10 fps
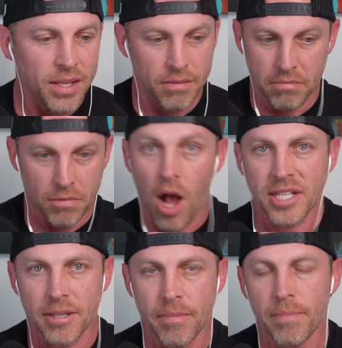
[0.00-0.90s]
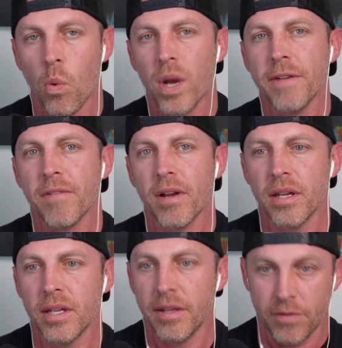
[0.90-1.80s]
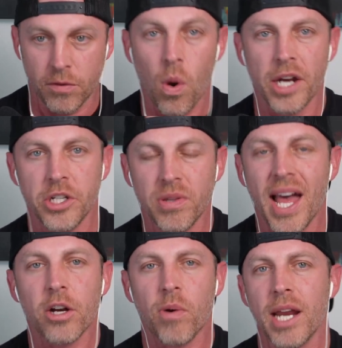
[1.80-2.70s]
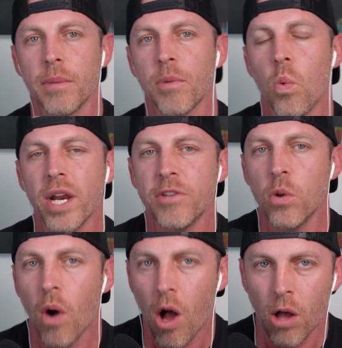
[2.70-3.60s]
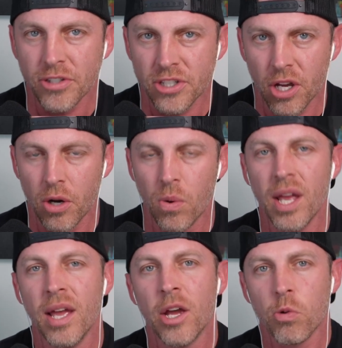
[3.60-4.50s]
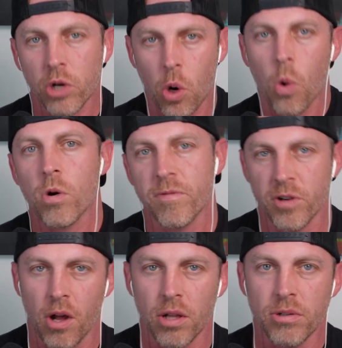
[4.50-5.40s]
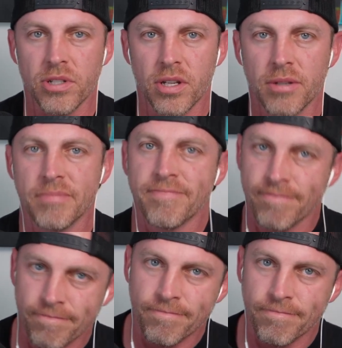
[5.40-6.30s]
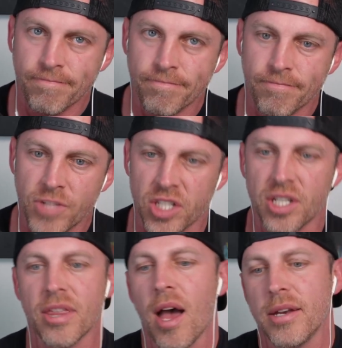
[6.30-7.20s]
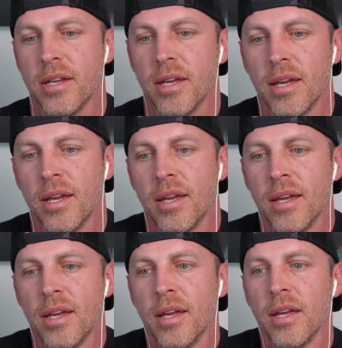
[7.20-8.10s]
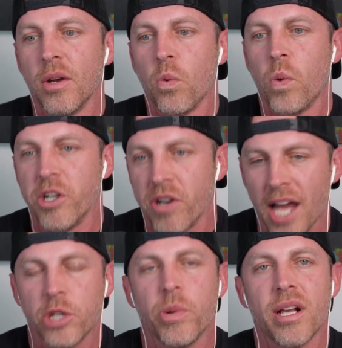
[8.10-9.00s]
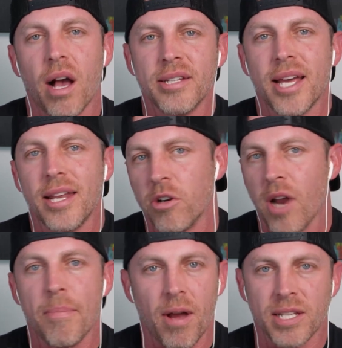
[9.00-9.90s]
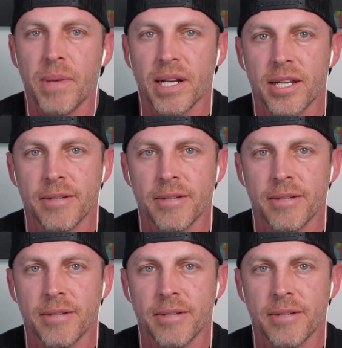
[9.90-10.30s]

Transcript: Awesome. But what if you want to do that, great. But what if you also record for dollars? Just a thought. When you're not doing content, you're not prospecting.